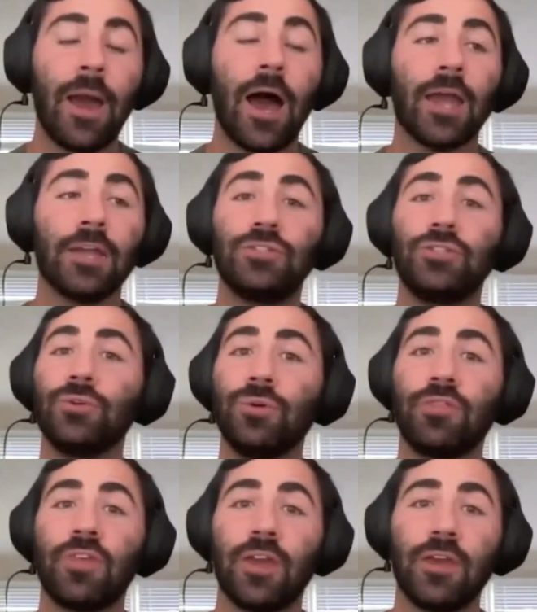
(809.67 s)
I do
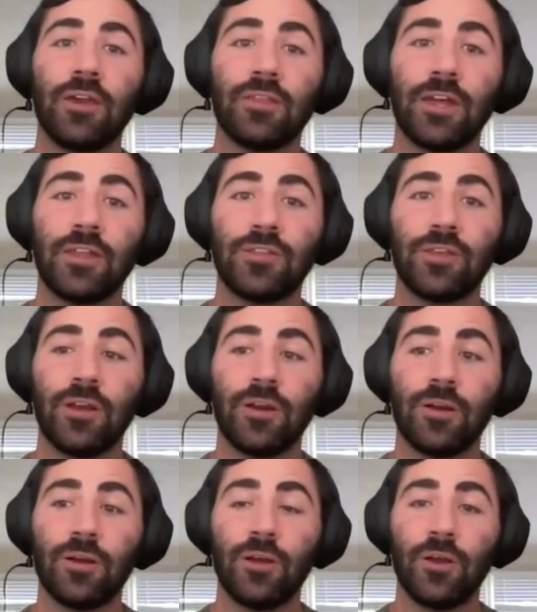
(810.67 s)
think that
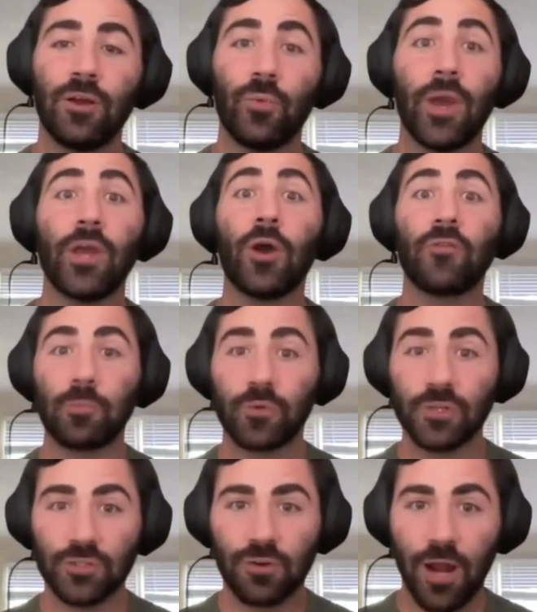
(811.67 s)
they're way
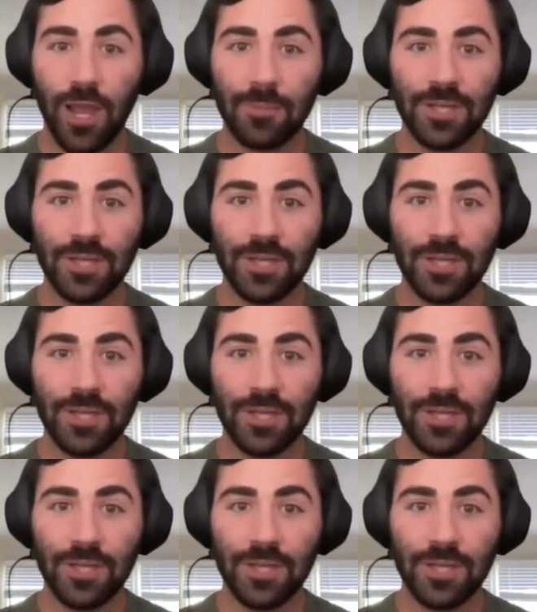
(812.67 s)
overprescribed.